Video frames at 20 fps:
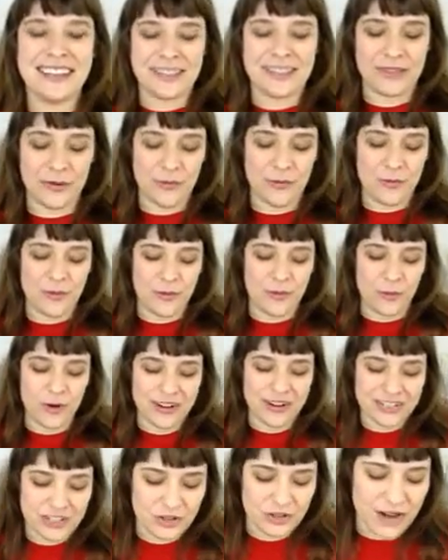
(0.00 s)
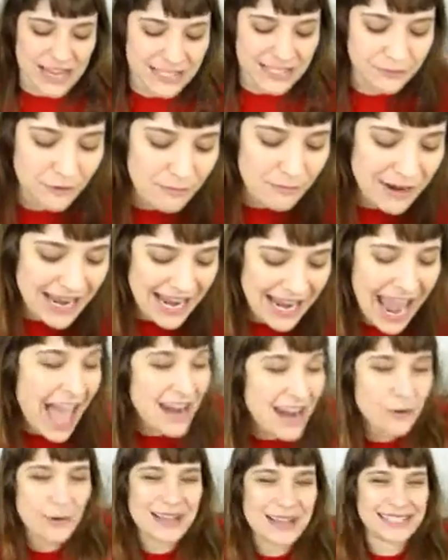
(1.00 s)
the worst dress for me, and
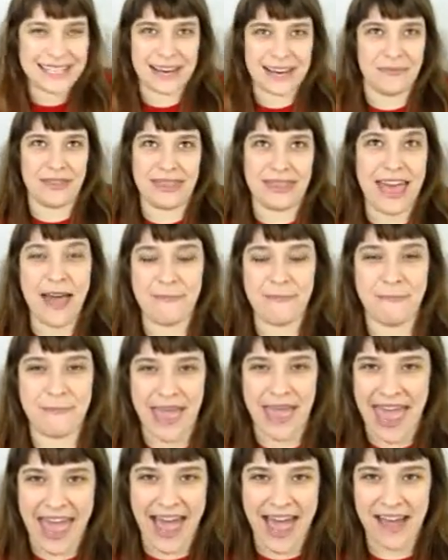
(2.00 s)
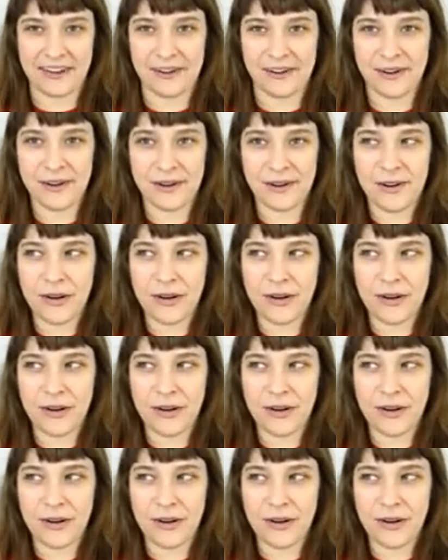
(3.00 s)
it wasn't even that bad,